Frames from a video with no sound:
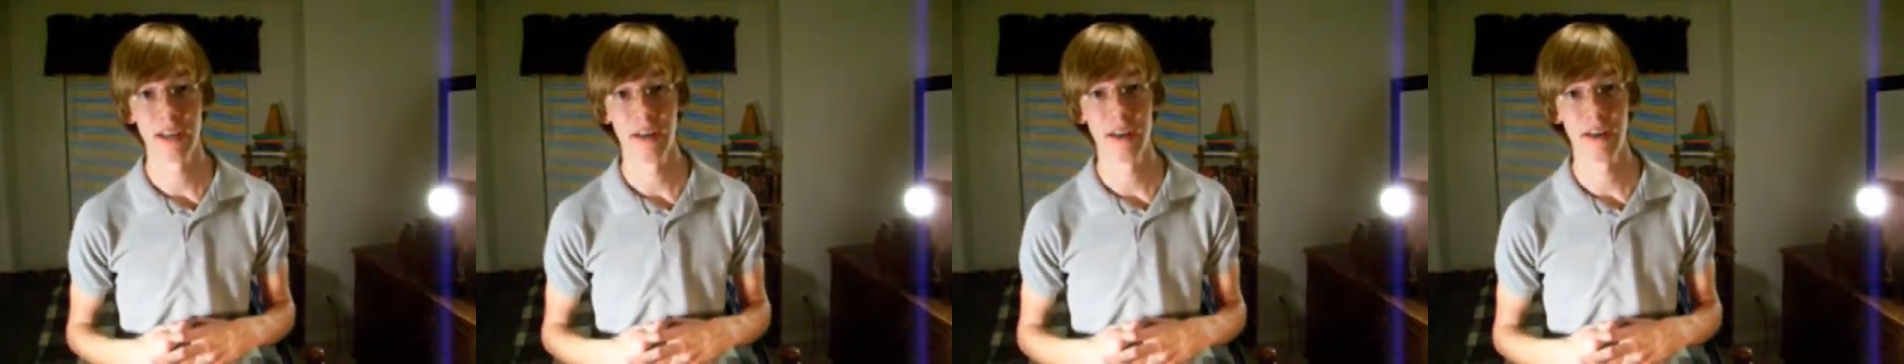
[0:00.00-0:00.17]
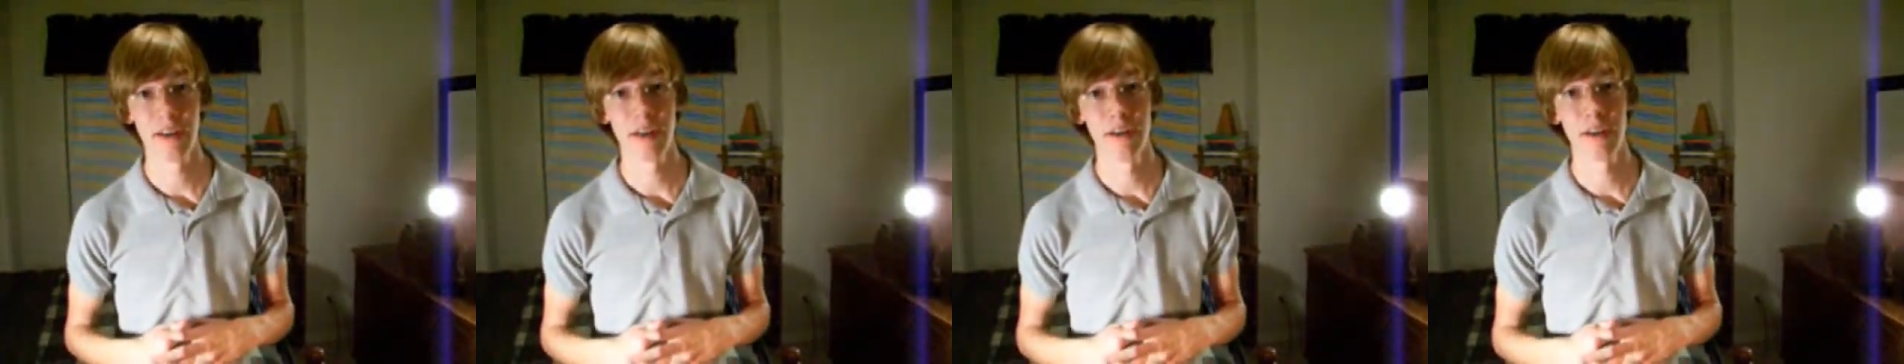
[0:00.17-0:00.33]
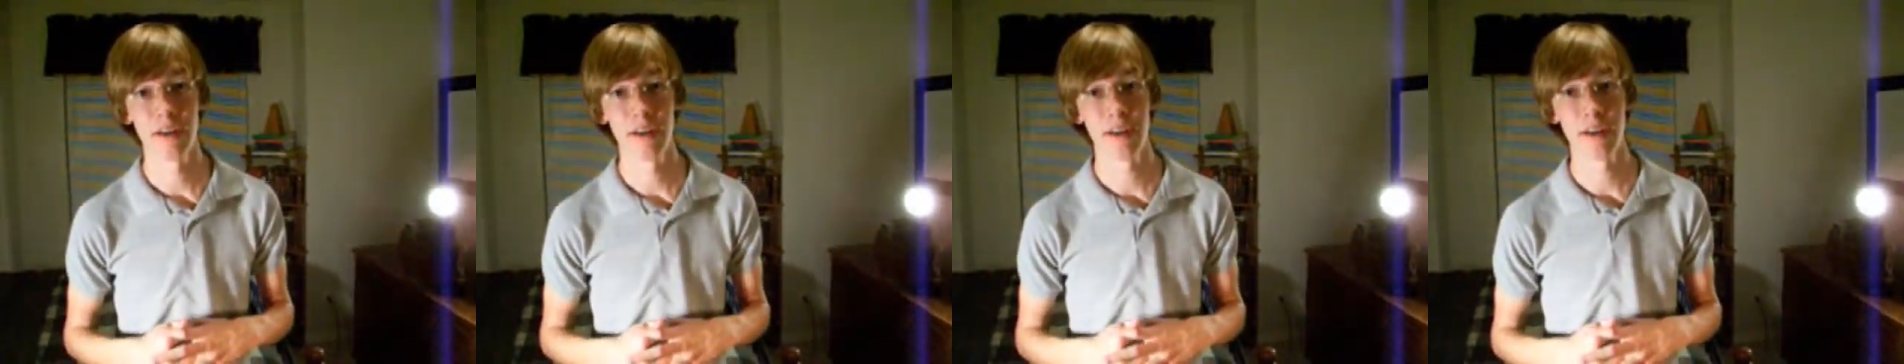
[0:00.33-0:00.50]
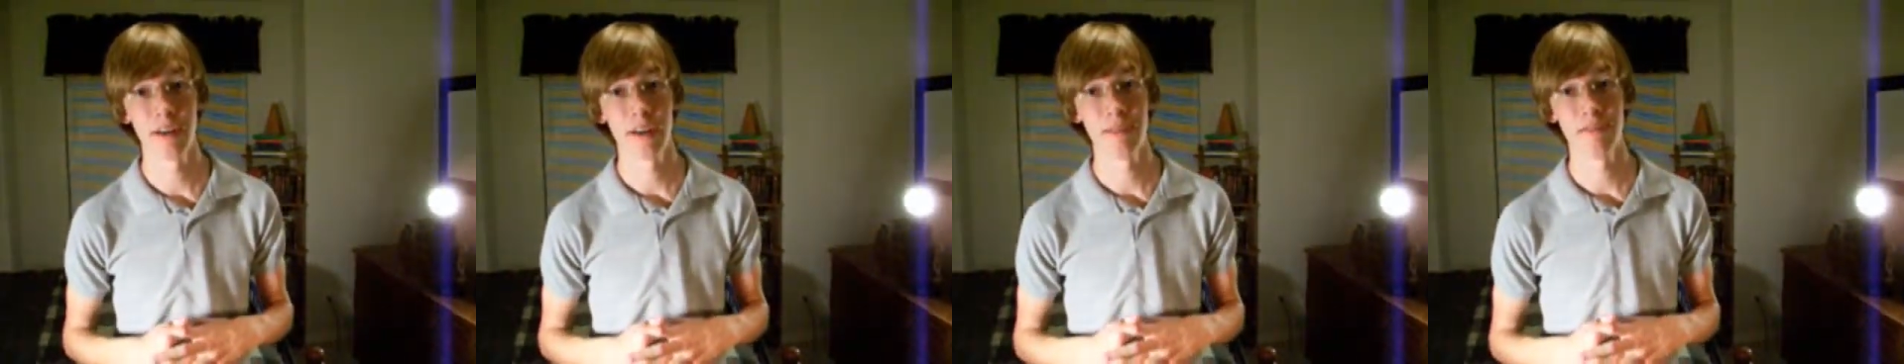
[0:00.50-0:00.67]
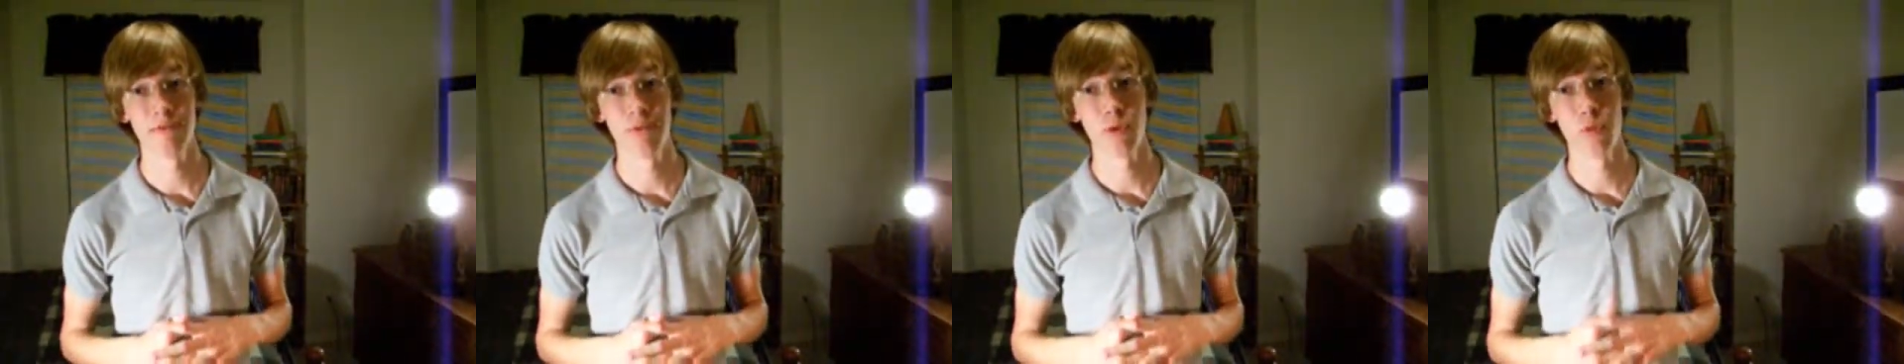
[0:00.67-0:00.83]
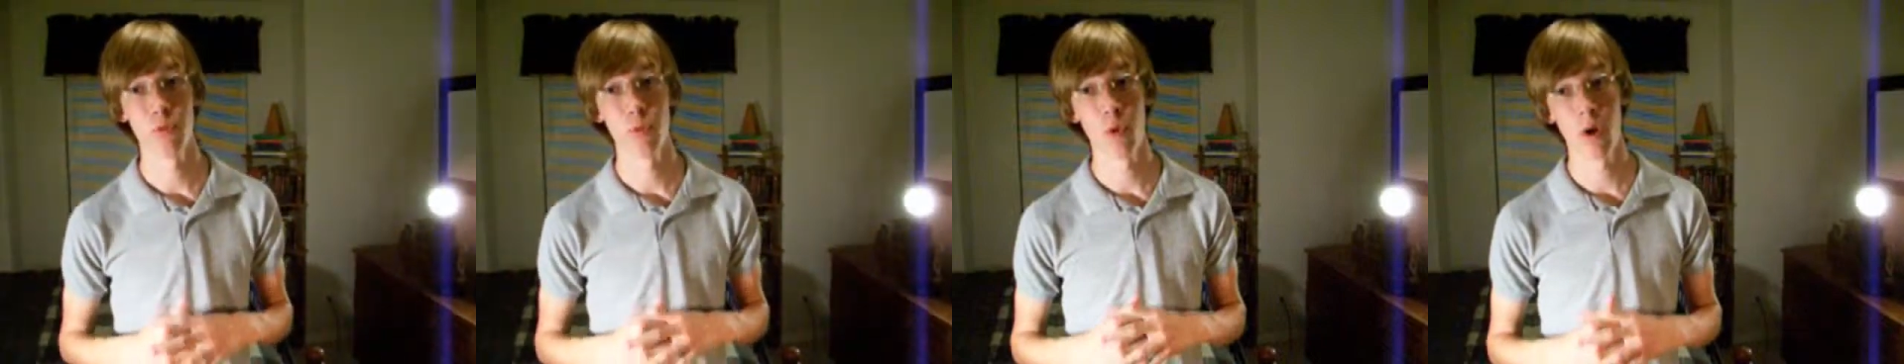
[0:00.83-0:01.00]
and
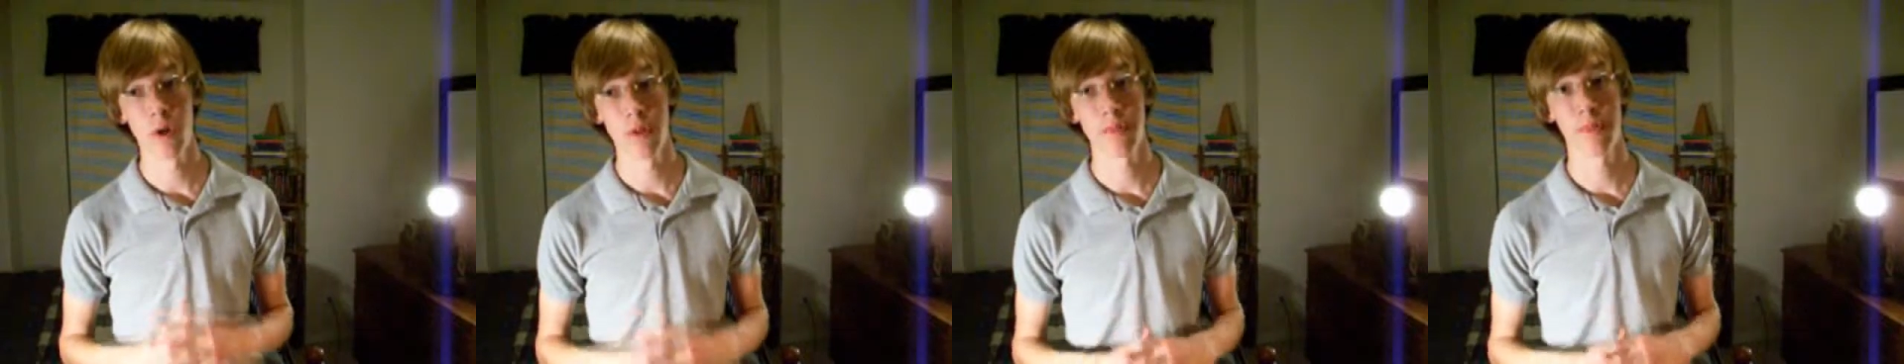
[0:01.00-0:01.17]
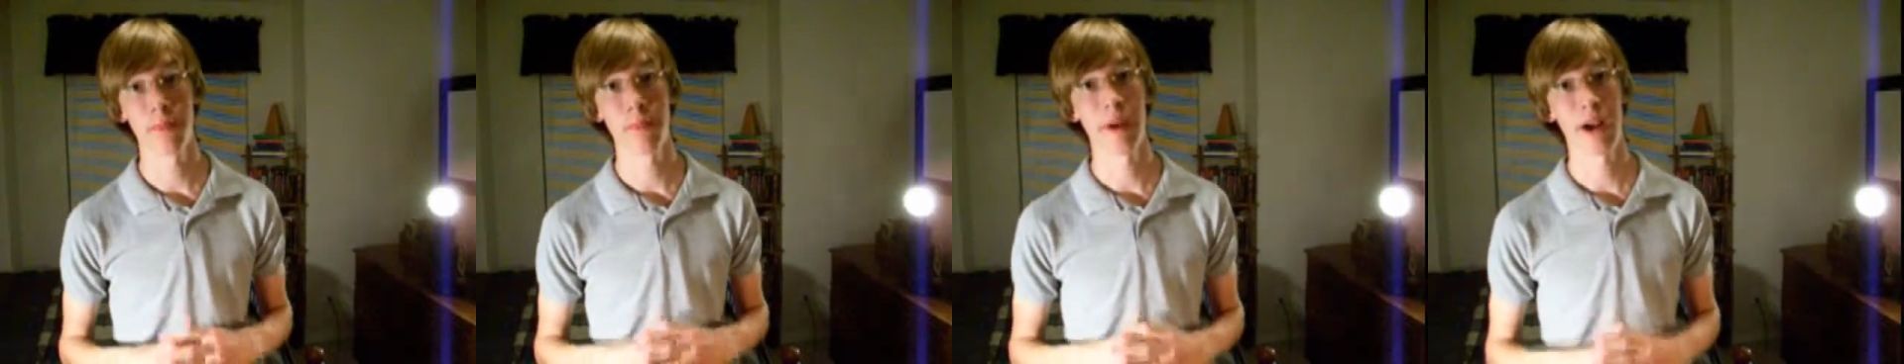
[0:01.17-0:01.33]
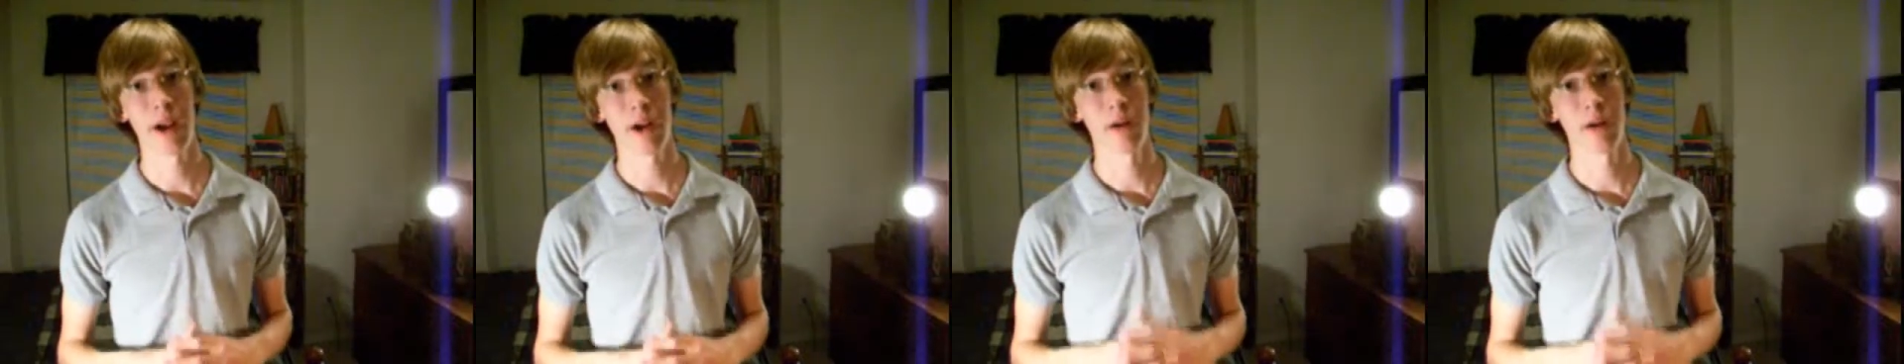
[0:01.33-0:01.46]
if you want the